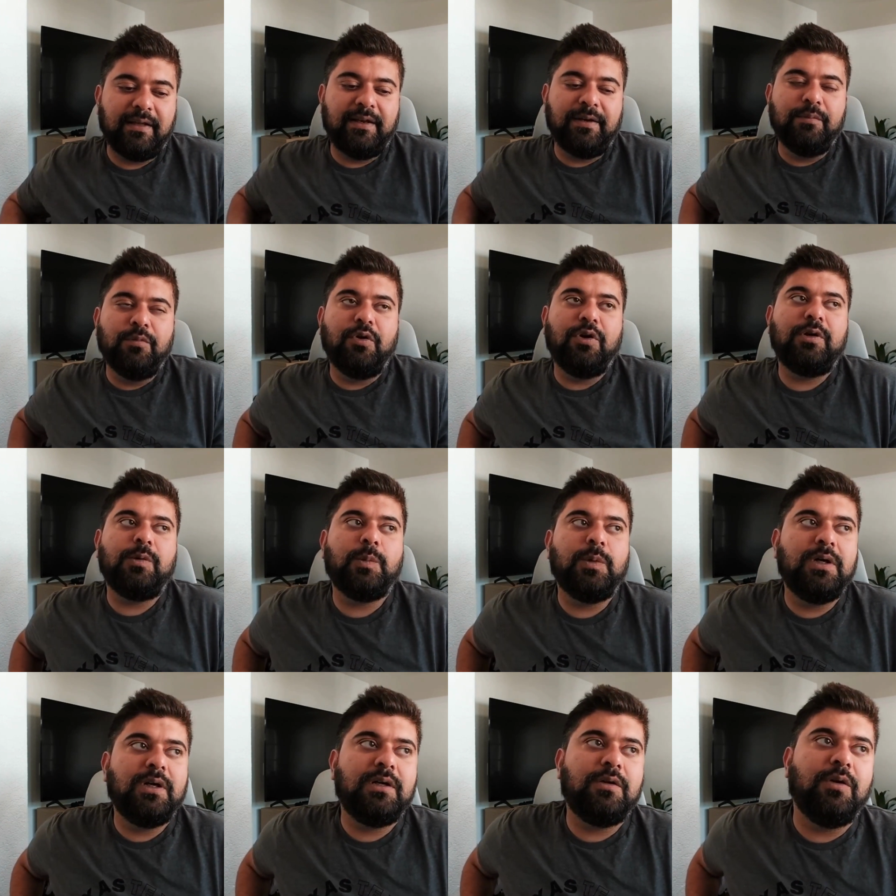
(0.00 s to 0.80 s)
remote
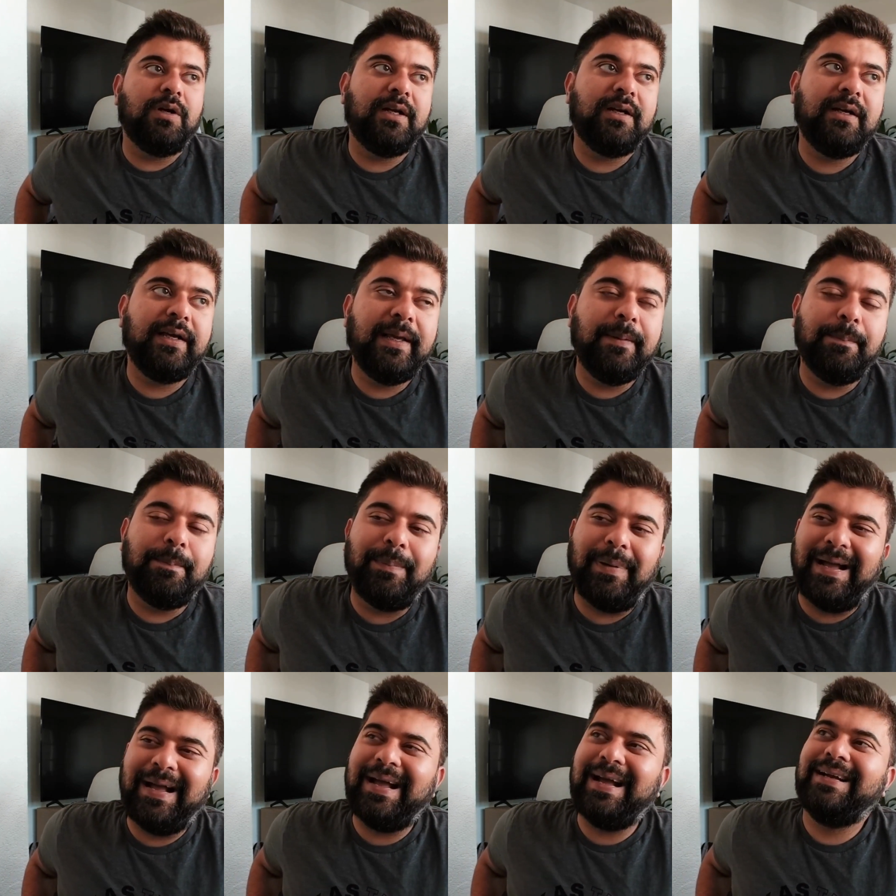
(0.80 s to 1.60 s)
work gonna
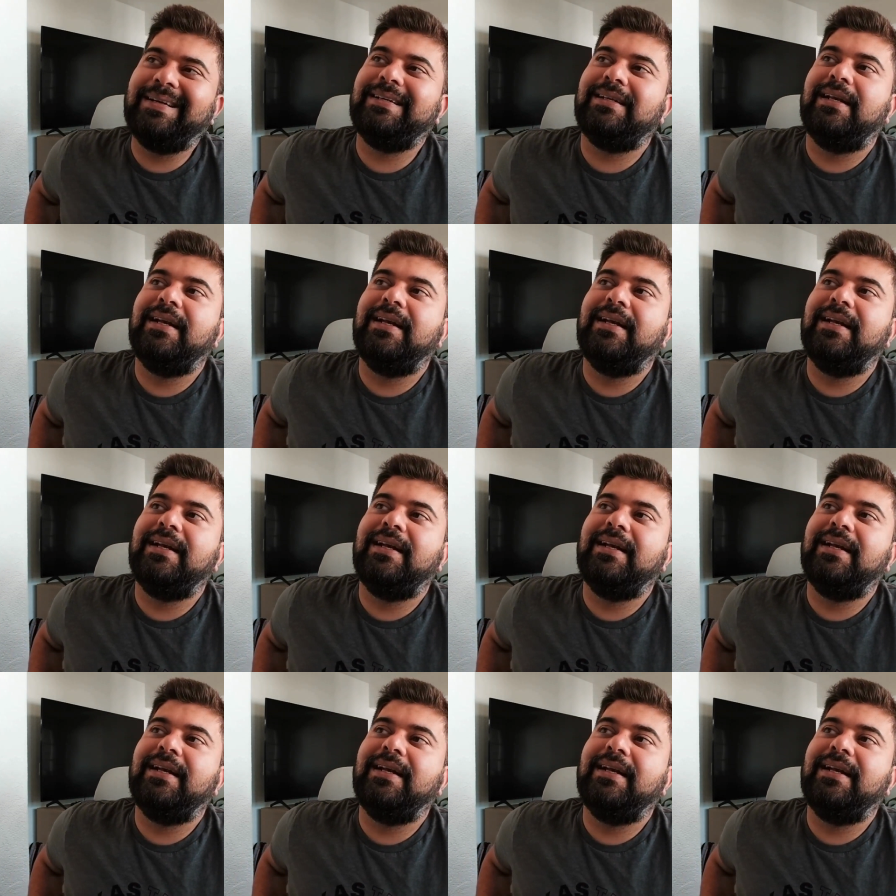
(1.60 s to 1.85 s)
impact